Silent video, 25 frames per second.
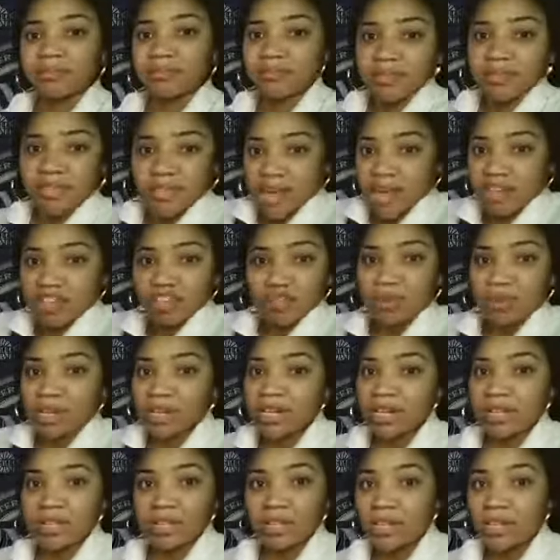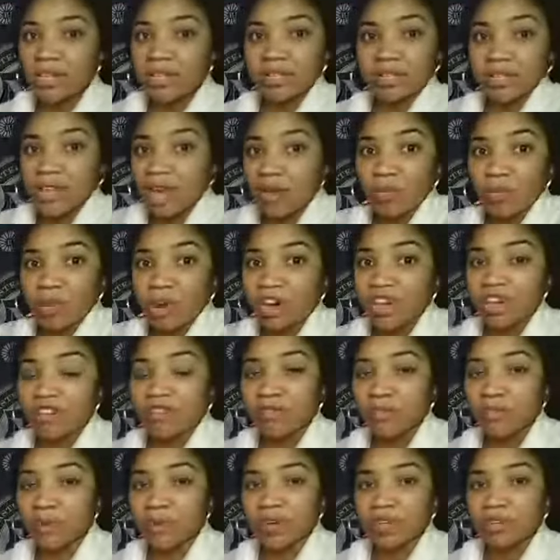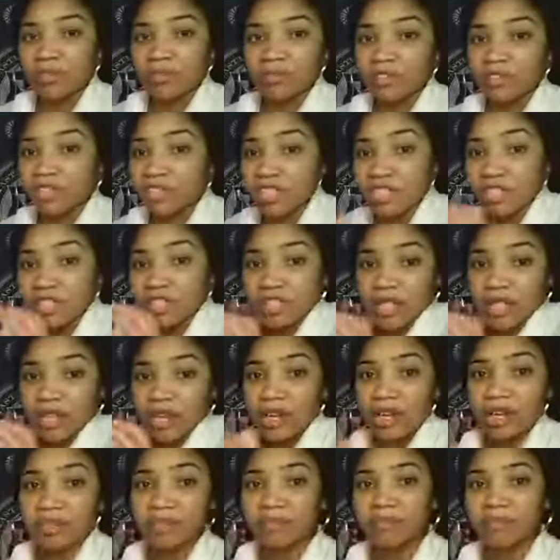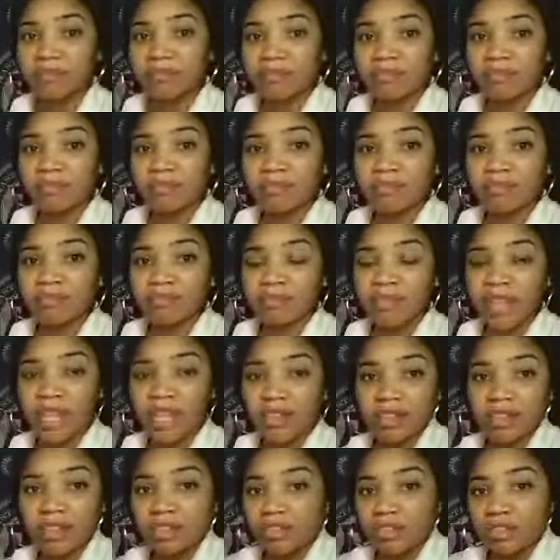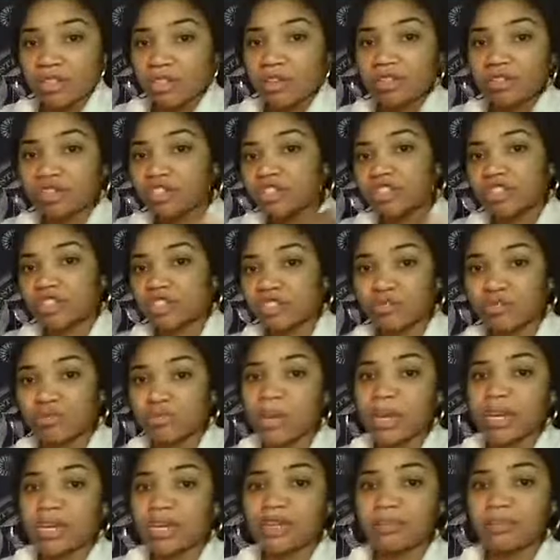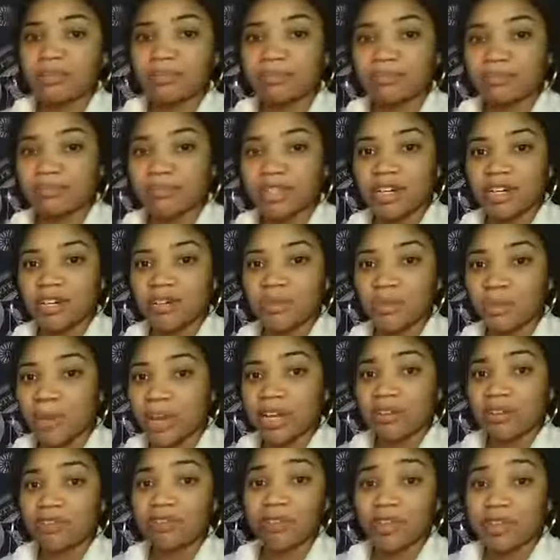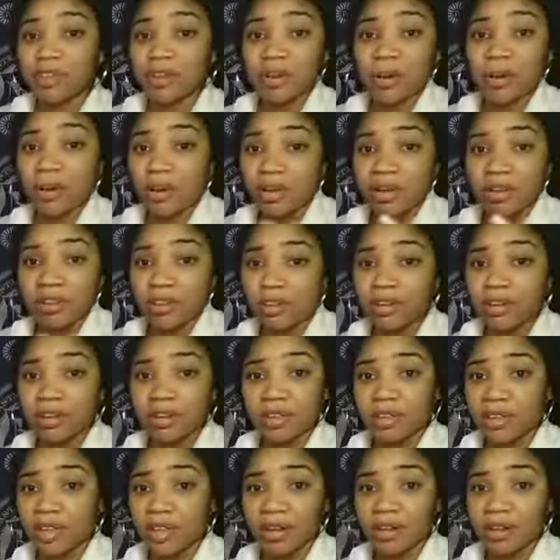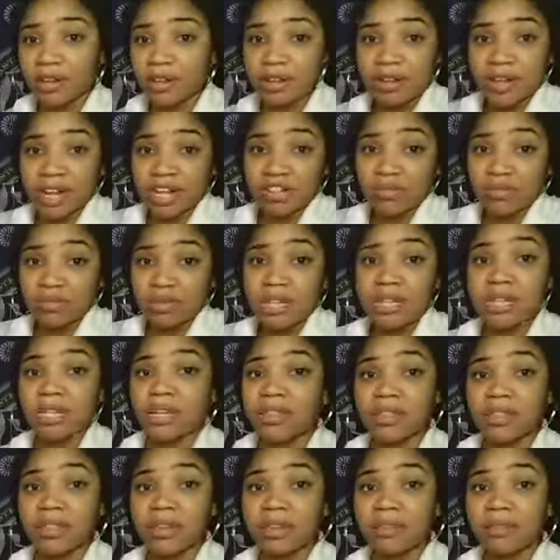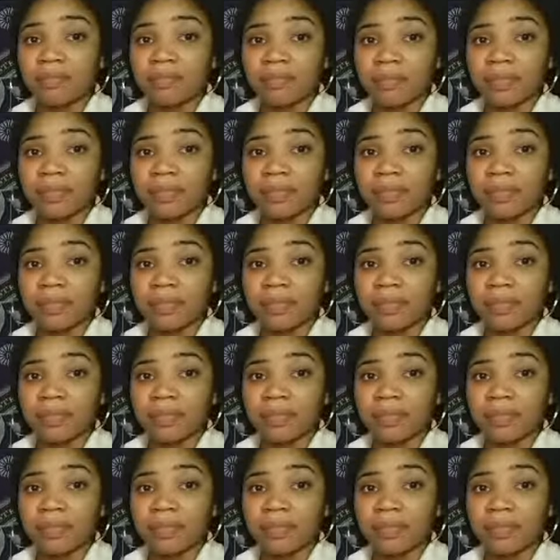It's not doing anything. It's not working for you. They're just sitting like little soldiers, just waiting, you know, waiting for their order. They're, they, they're not doing anything.